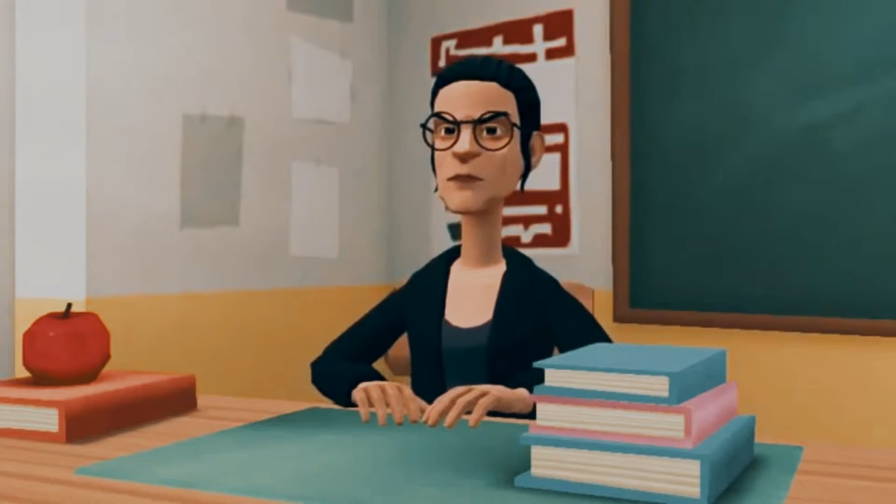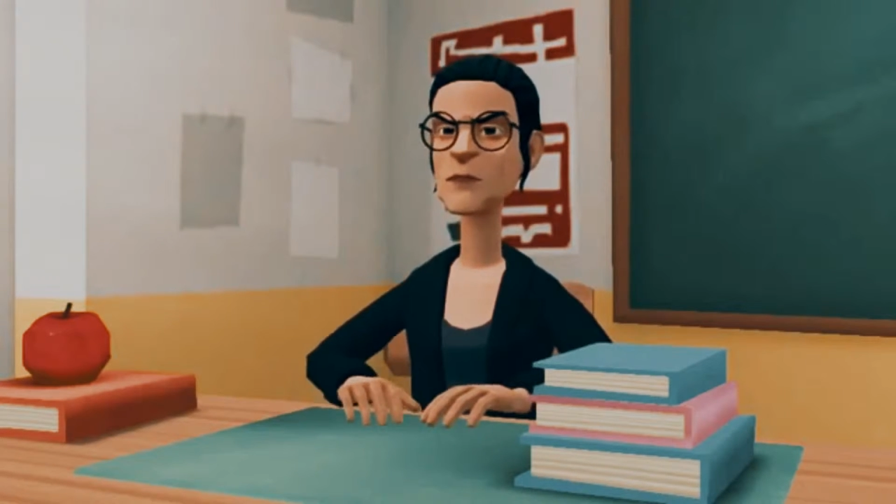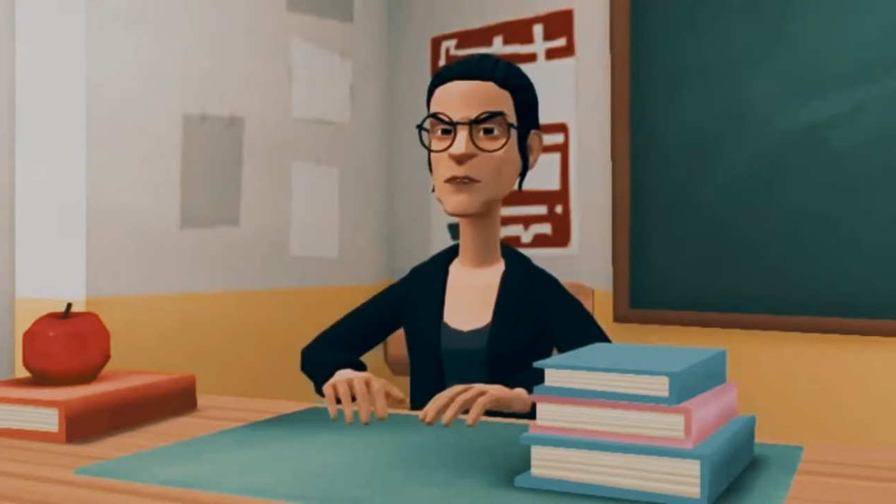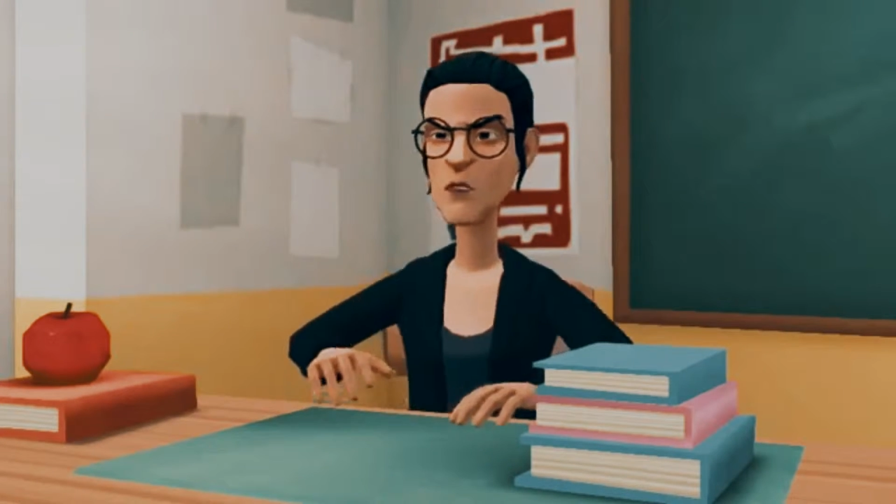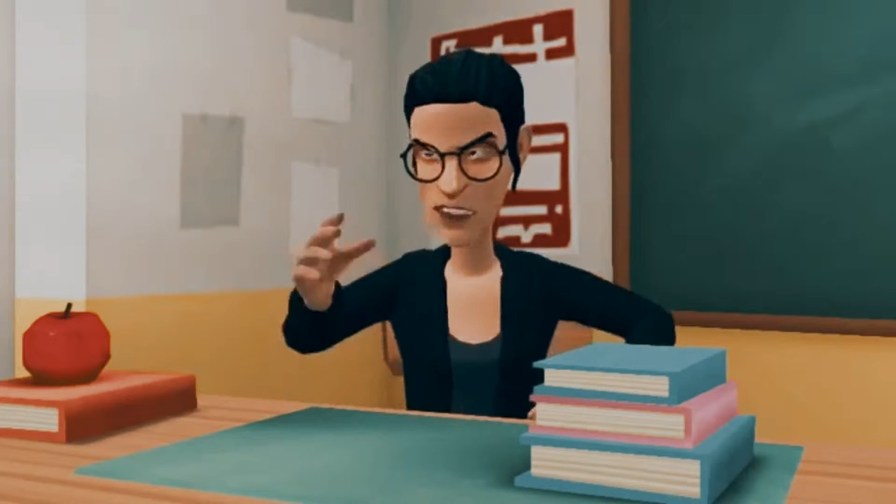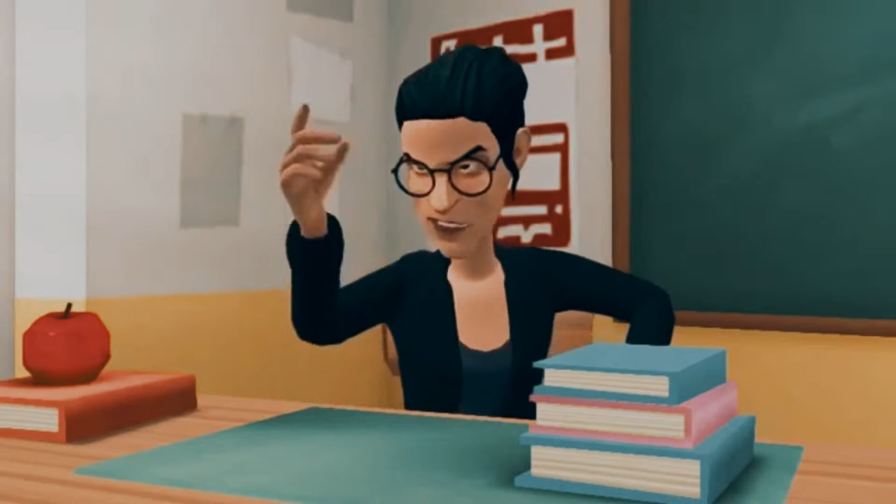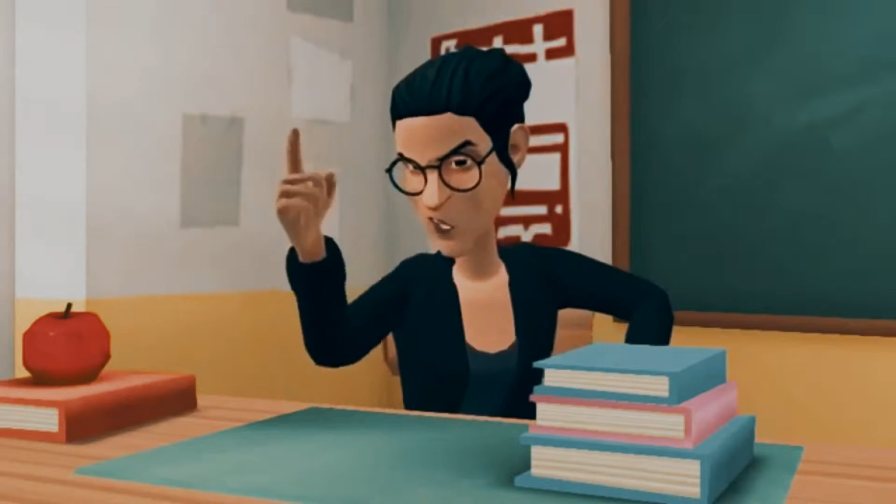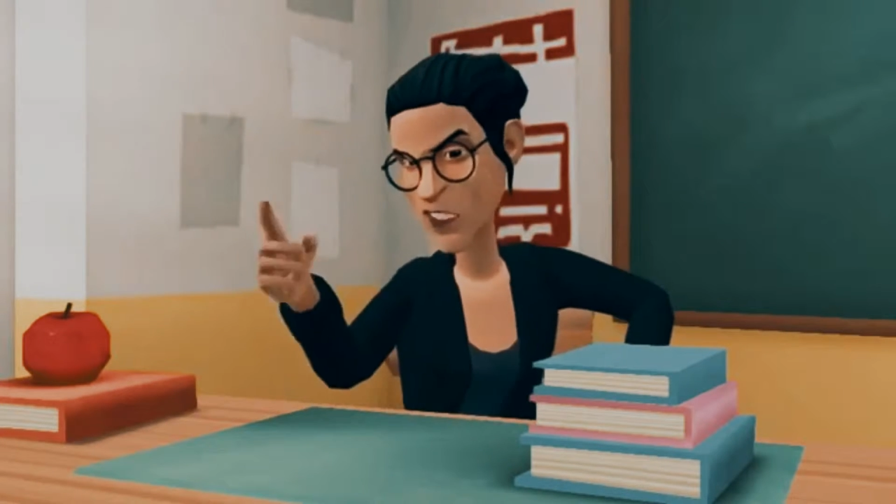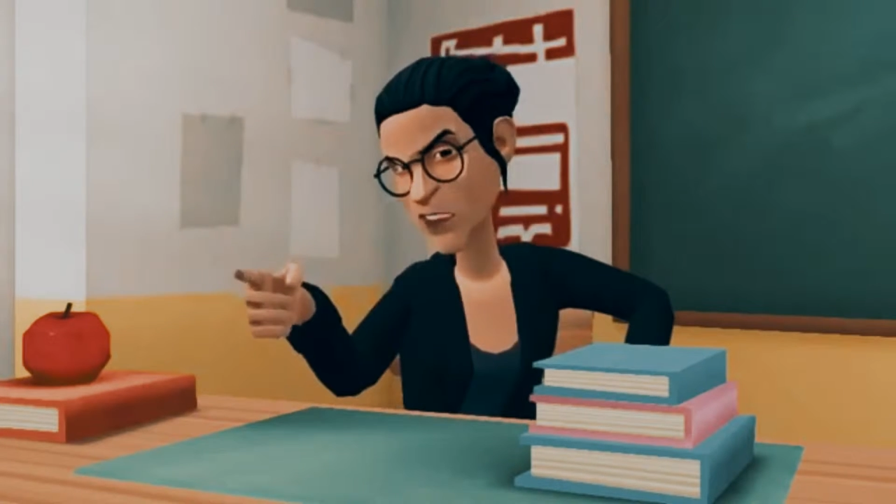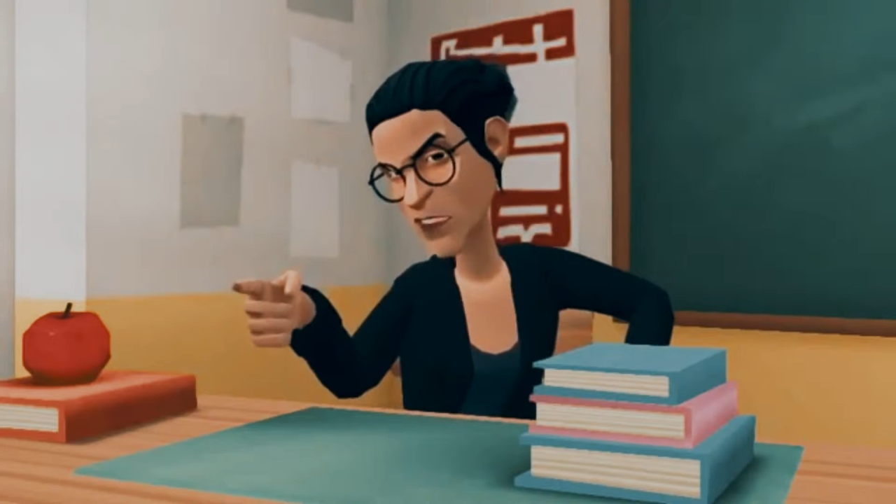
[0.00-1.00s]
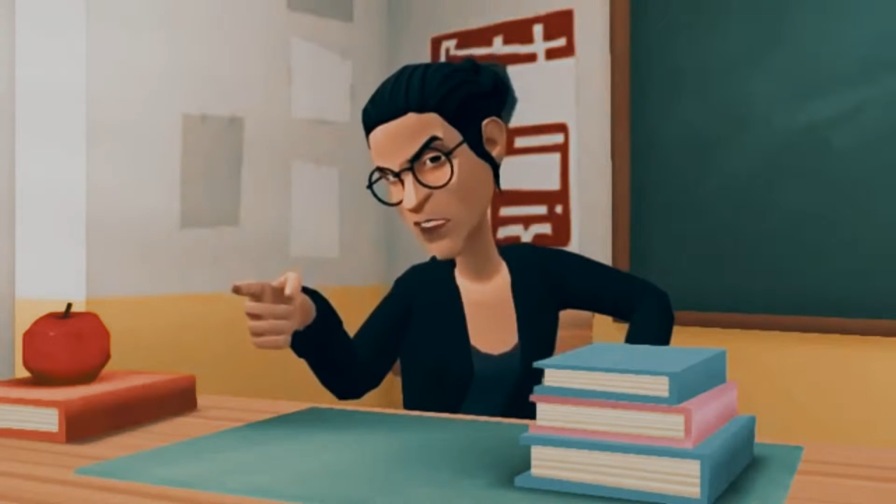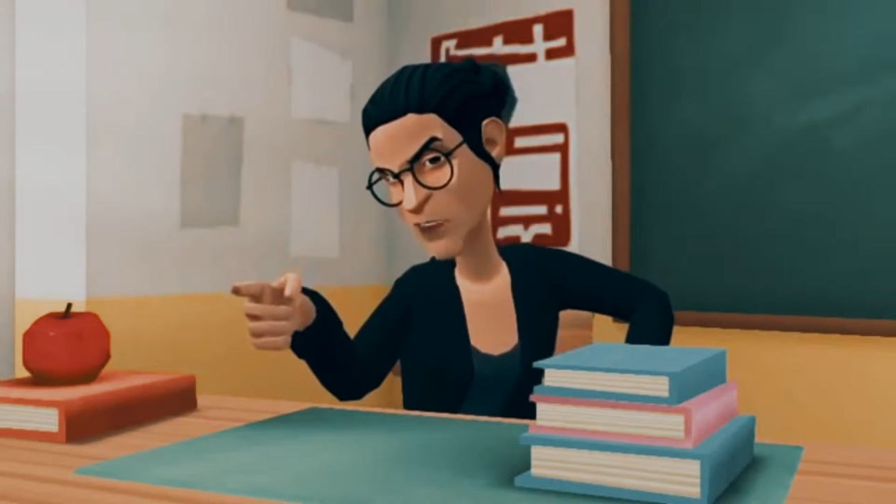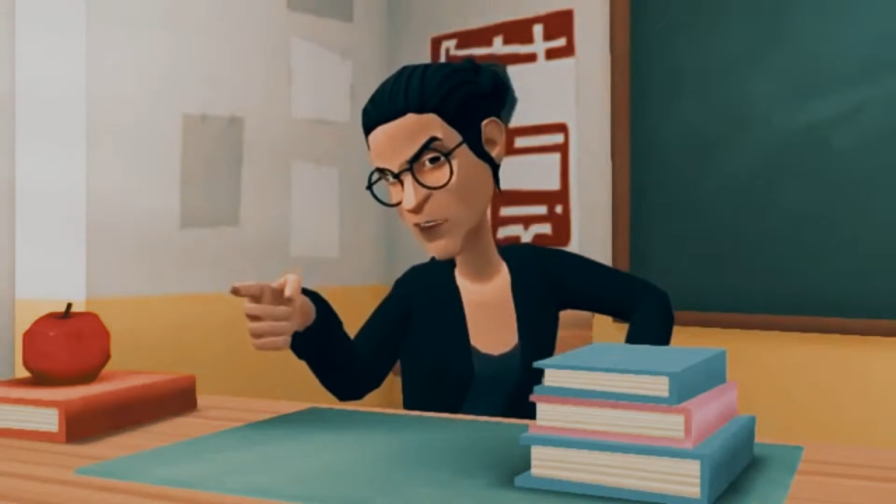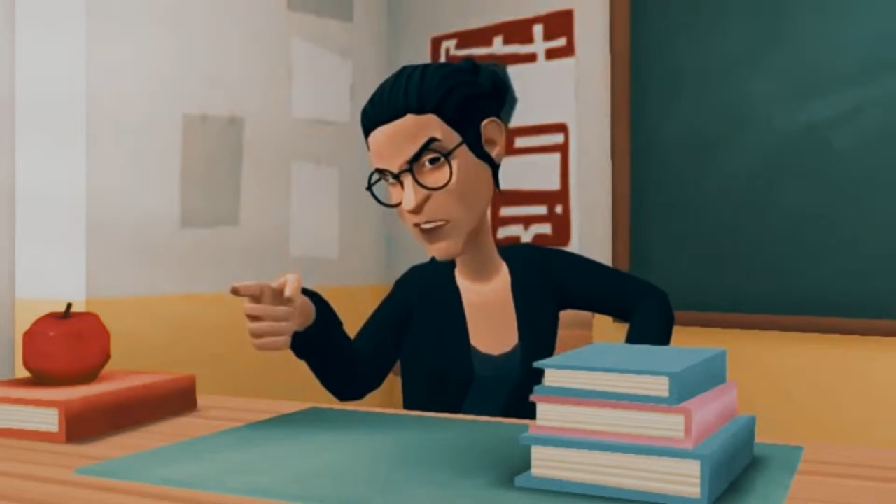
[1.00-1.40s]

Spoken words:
Don't get too wasted,